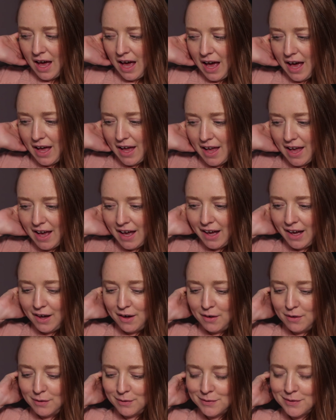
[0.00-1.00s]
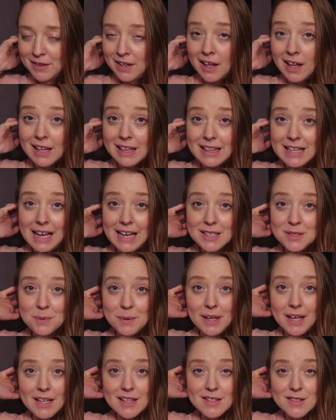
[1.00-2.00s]
I have last
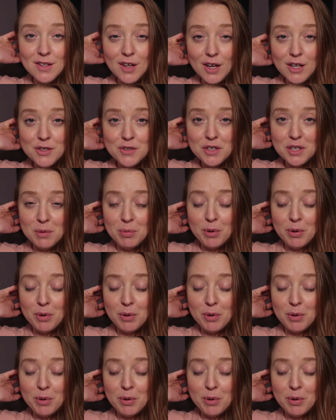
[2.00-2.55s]
weekend's laundry